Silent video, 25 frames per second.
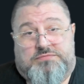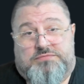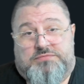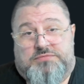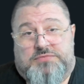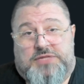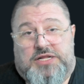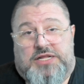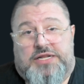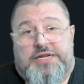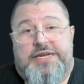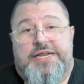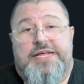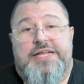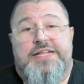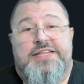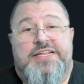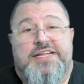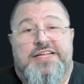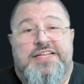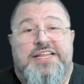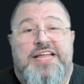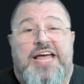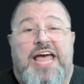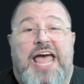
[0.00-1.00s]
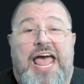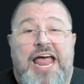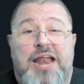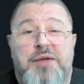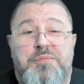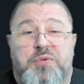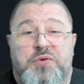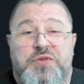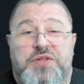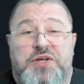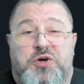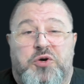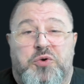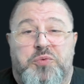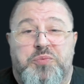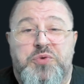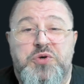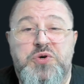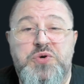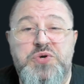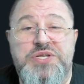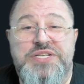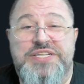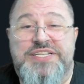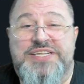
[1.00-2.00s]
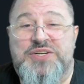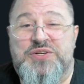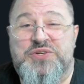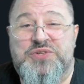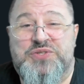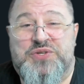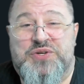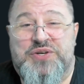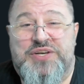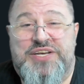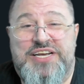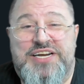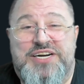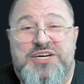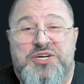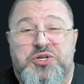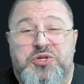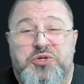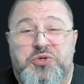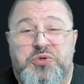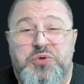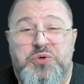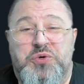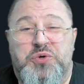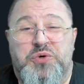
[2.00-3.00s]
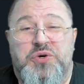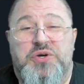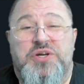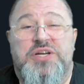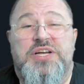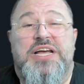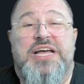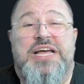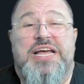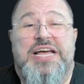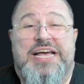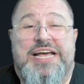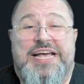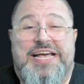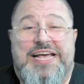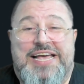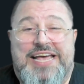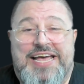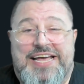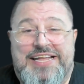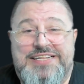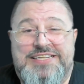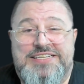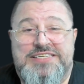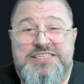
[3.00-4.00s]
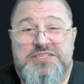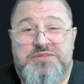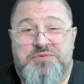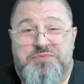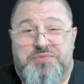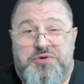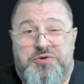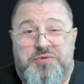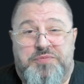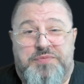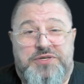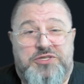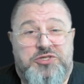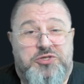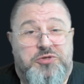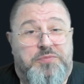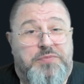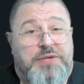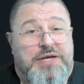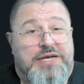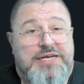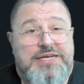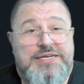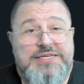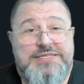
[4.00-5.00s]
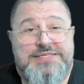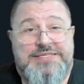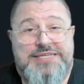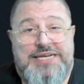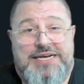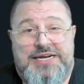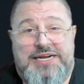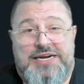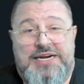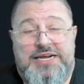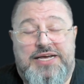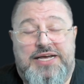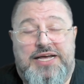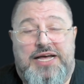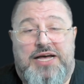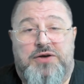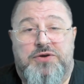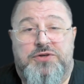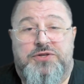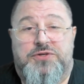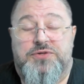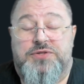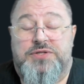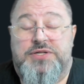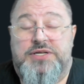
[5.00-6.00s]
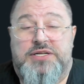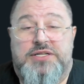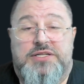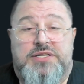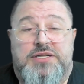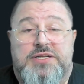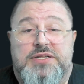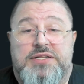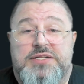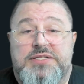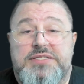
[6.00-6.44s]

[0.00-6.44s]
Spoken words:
need the help of the community also here to get this information back exactly how you did.